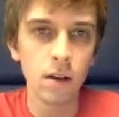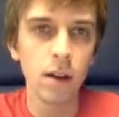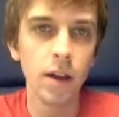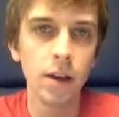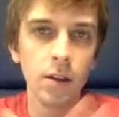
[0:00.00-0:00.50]

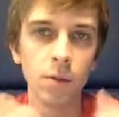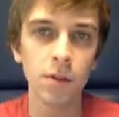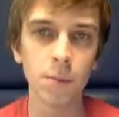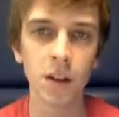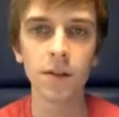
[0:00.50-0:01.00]
Hey,
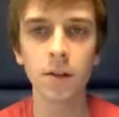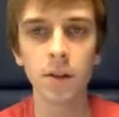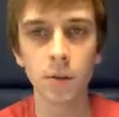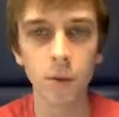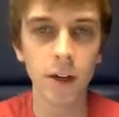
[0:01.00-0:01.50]
what's up guys, it's
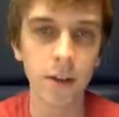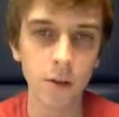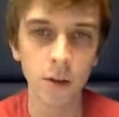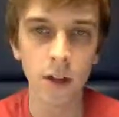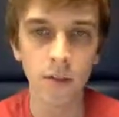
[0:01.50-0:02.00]
Nick White. I
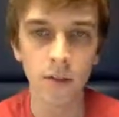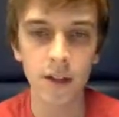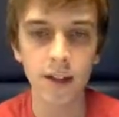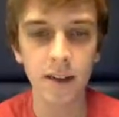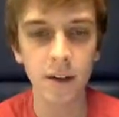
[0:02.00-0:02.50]
do a lot of
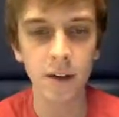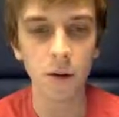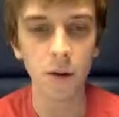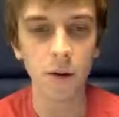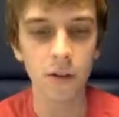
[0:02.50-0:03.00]
tech and
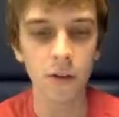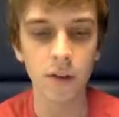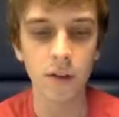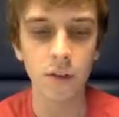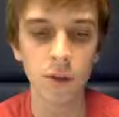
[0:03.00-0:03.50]
coding stuff
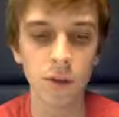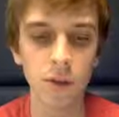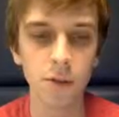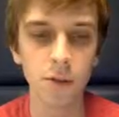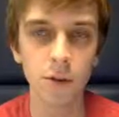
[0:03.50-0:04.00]
on Twitch and
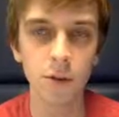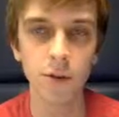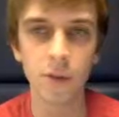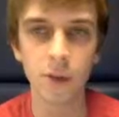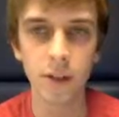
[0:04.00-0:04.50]
YouTube.
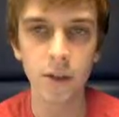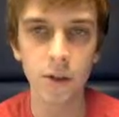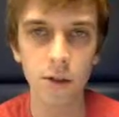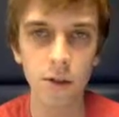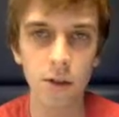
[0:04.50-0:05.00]
If you're
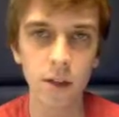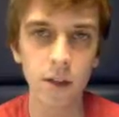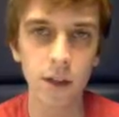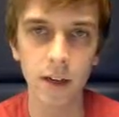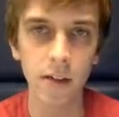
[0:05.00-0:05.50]
interested
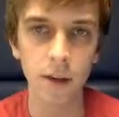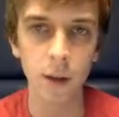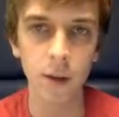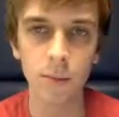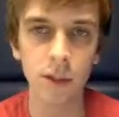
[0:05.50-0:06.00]
in anything
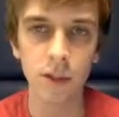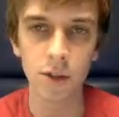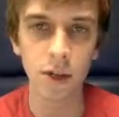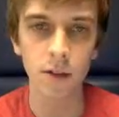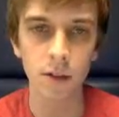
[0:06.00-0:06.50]
about me, just
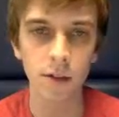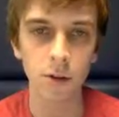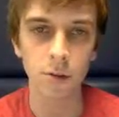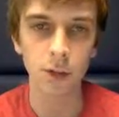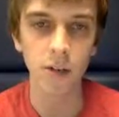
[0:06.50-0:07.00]
check the
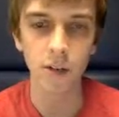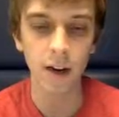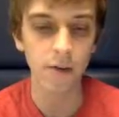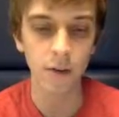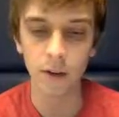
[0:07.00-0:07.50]
description. I have
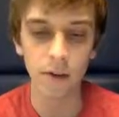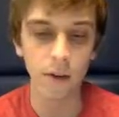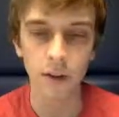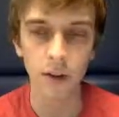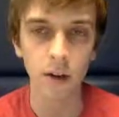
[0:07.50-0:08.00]

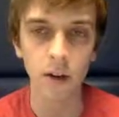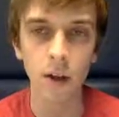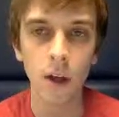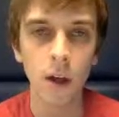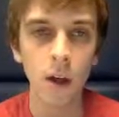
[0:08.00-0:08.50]
everything there.
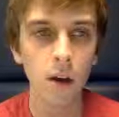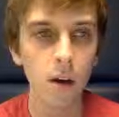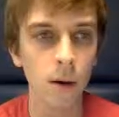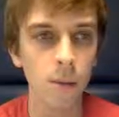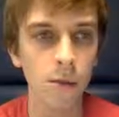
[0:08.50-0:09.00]

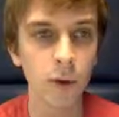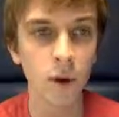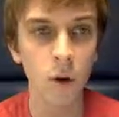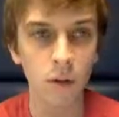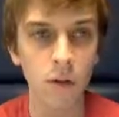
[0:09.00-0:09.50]
I'm doing
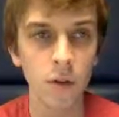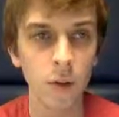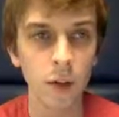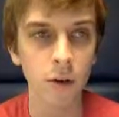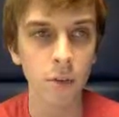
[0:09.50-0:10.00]
all of the
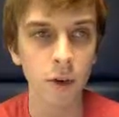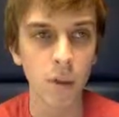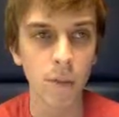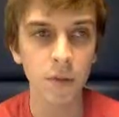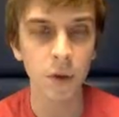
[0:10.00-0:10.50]
LeetCode
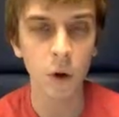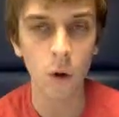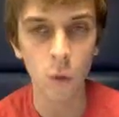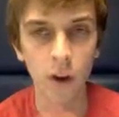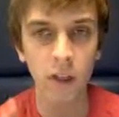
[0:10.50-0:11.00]
problems,
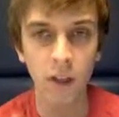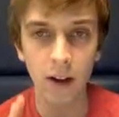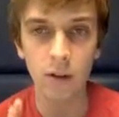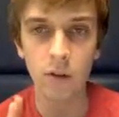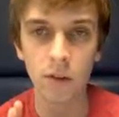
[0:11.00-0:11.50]
all
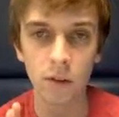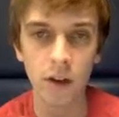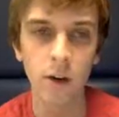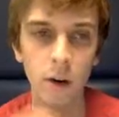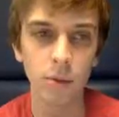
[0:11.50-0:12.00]
1,000
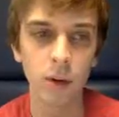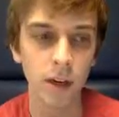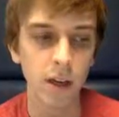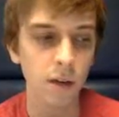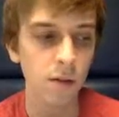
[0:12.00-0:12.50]
that are up
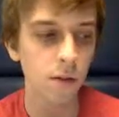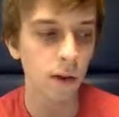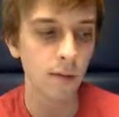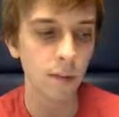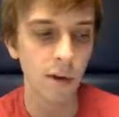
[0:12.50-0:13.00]
right now.
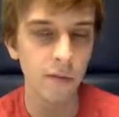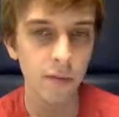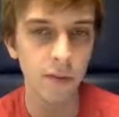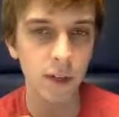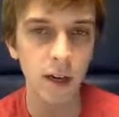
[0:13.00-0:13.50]
So I have about
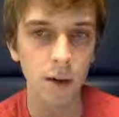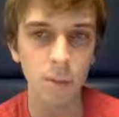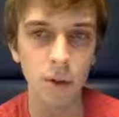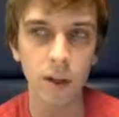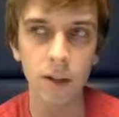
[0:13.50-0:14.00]
50 on a
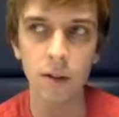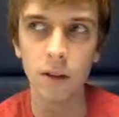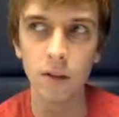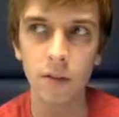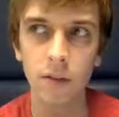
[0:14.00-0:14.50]

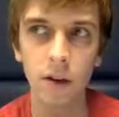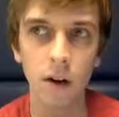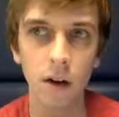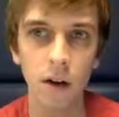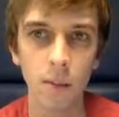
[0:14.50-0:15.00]
playlist
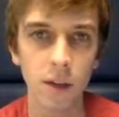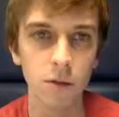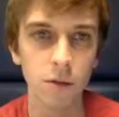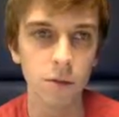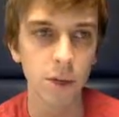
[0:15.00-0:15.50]
on my
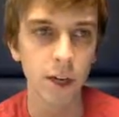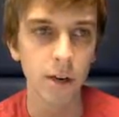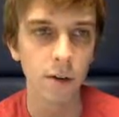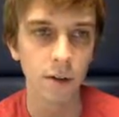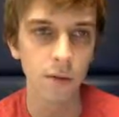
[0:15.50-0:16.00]
YouTube
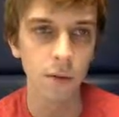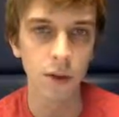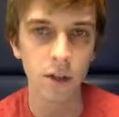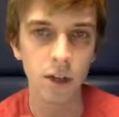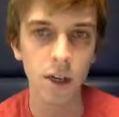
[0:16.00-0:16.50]
channel. So if you
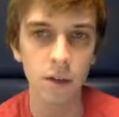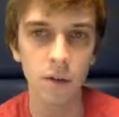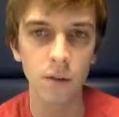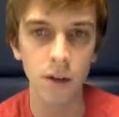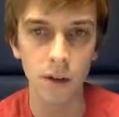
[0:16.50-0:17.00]
want to check
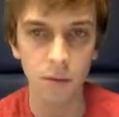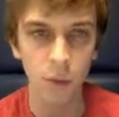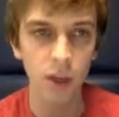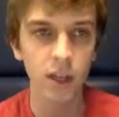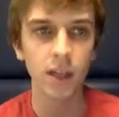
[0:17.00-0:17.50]
those, I
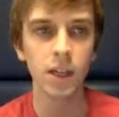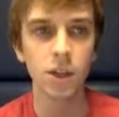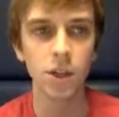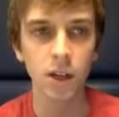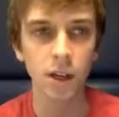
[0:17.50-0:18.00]
explain
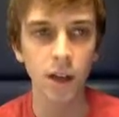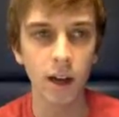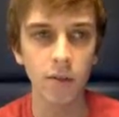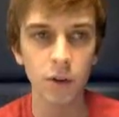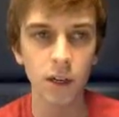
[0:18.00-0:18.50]
each and
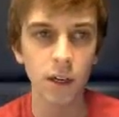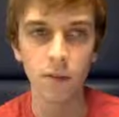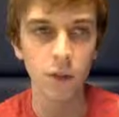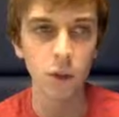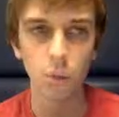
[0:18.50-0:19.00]
every
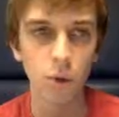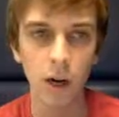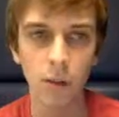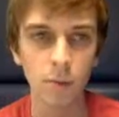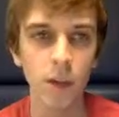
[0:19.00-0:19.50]
individual
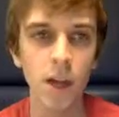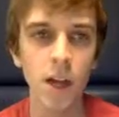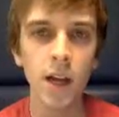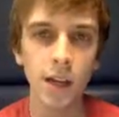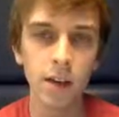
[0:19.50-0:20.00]
problem.
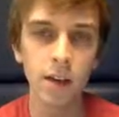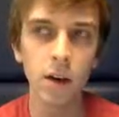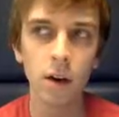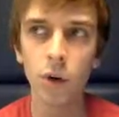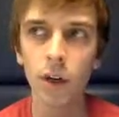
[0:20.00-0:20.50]
And
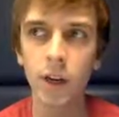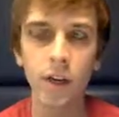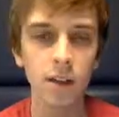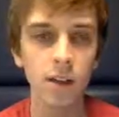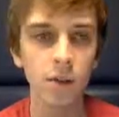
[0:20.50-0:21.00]
we're
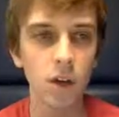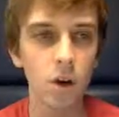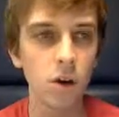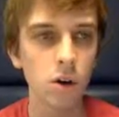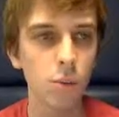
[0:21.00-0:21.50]
getting into even
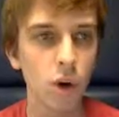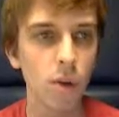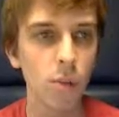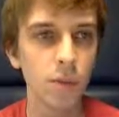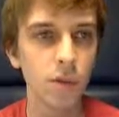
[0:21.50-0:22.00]
harder
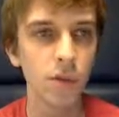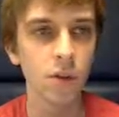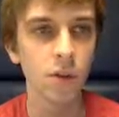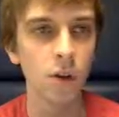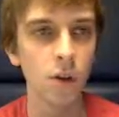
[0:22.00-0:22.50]
problems
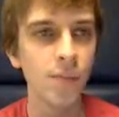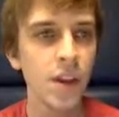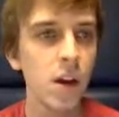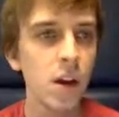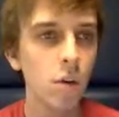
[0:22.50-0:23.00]
here. So
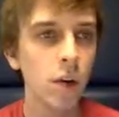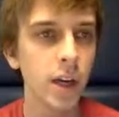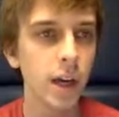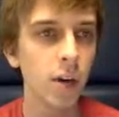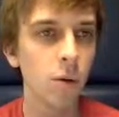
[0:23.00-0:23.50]

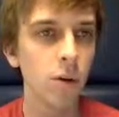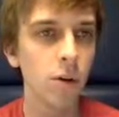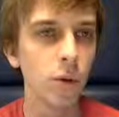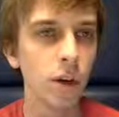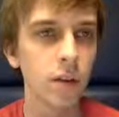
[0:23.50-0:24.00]
right now we're
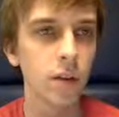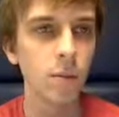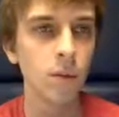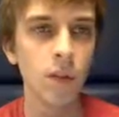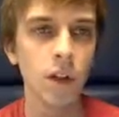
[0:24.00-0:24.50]
doing
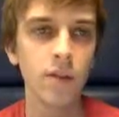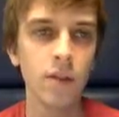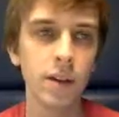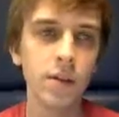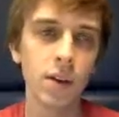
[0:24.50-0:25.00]
sum of left
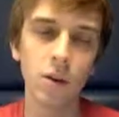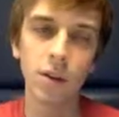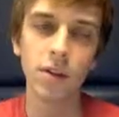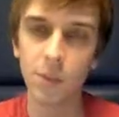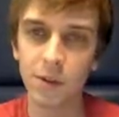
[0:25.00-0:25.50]
leaves.
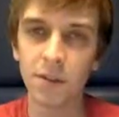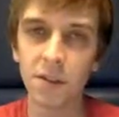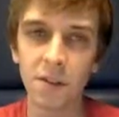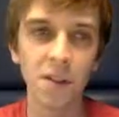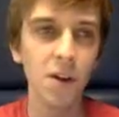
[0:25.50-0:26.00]
Okay, this one's
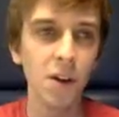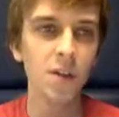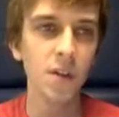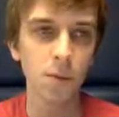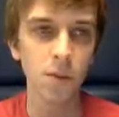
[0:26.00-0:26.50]
easy though.
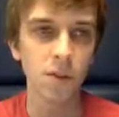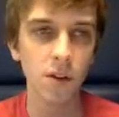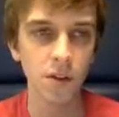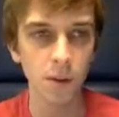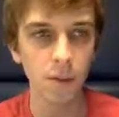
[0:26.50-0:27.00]
This one's
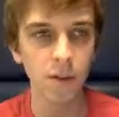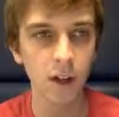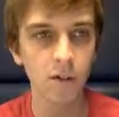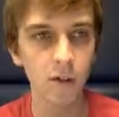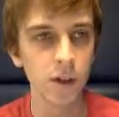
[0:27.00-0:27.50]
called sum of
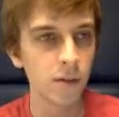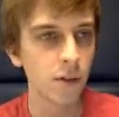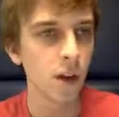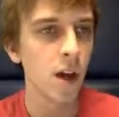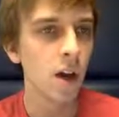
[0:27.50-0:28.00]
left
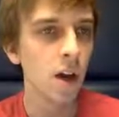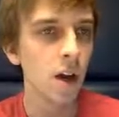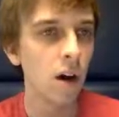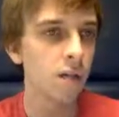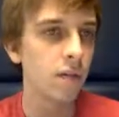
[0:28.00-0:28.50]
leaves.
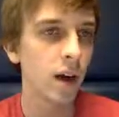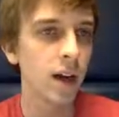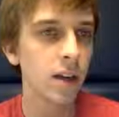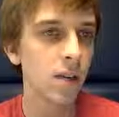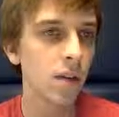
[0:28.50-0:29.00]

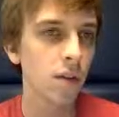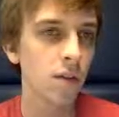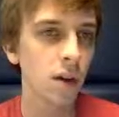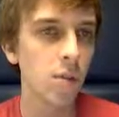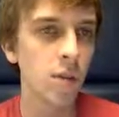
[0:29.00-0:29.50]
Find the
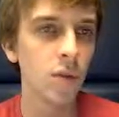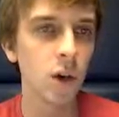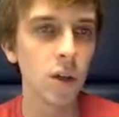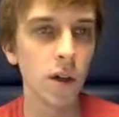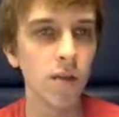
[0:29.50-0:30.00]
sum of
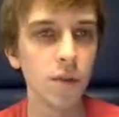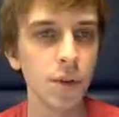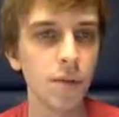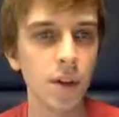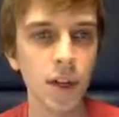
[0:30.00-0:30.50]
all left
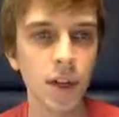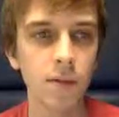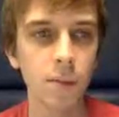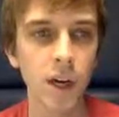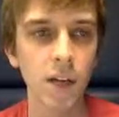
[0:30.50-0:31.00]
leaves in a
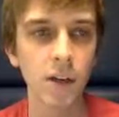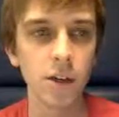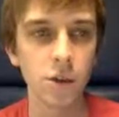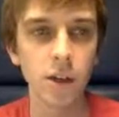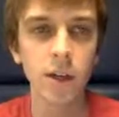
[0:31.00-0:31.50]
given binary
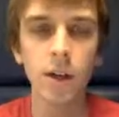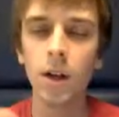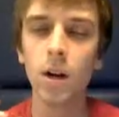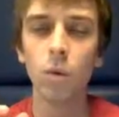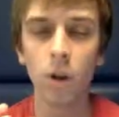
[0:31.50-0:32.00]
tree.
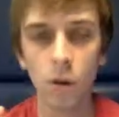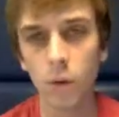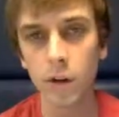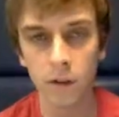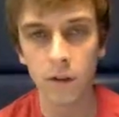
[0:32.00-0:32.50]
Well,
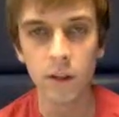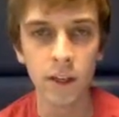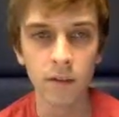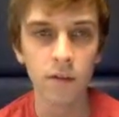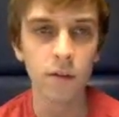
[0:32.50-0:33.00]
what is a
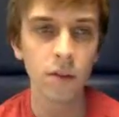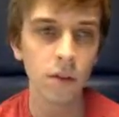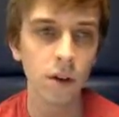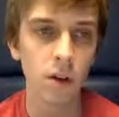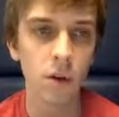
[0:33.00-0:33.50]
leaf?
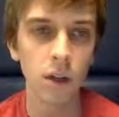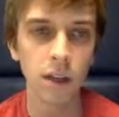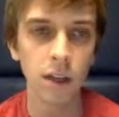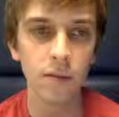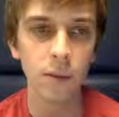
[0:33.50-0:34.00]
So a
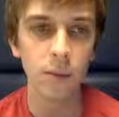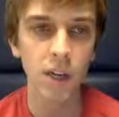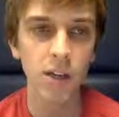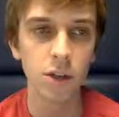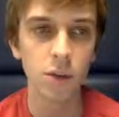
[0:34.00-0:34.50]
leaf in a
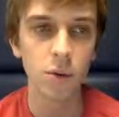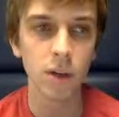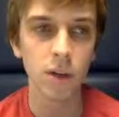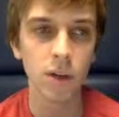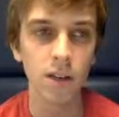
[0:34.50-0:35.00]
binary
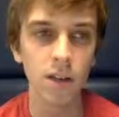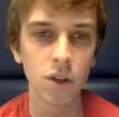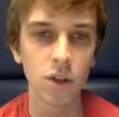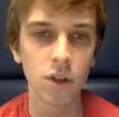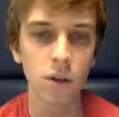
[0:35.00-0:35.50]
tree is
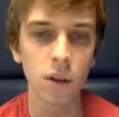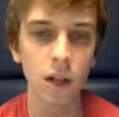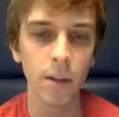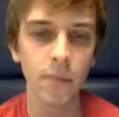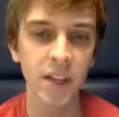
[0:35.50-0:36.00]
a
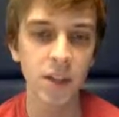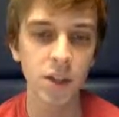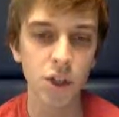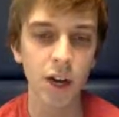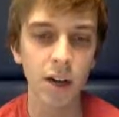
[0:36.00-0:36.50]

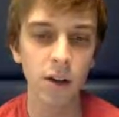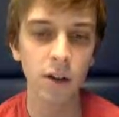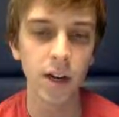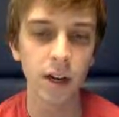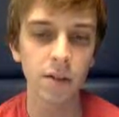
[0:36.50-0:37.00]

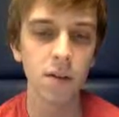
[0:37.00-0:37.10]
child that has